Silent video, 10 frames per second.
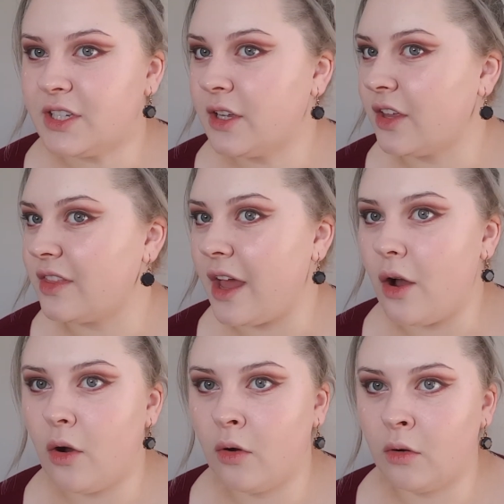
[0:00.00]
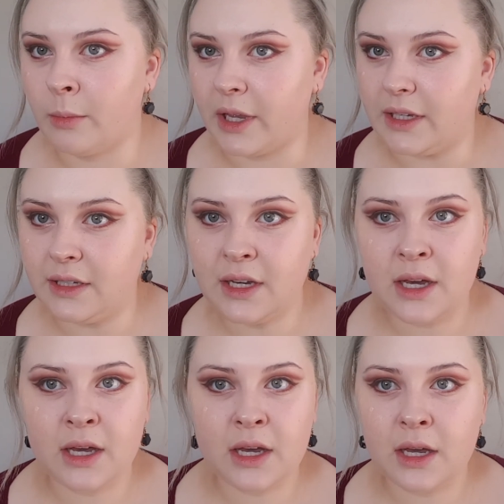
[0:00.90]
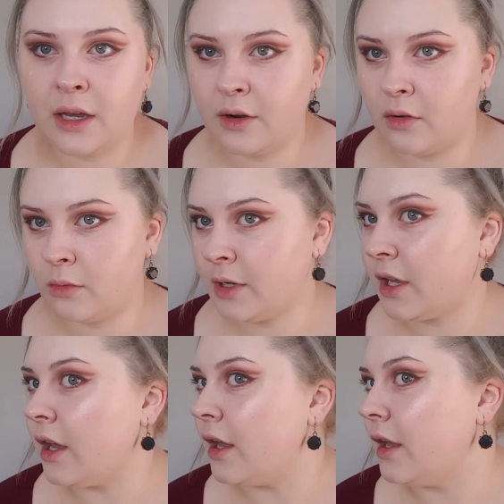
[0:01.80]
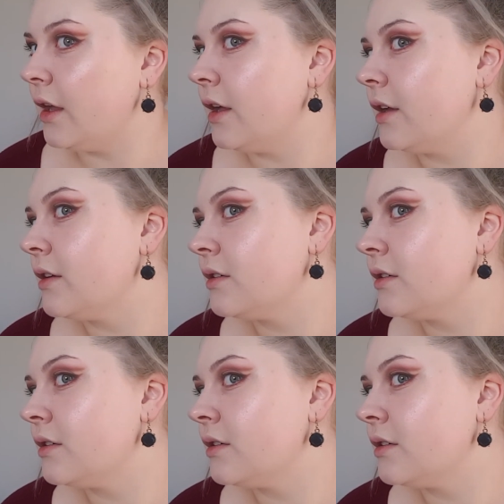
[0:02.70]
Look at that. Oh my god, oh my god.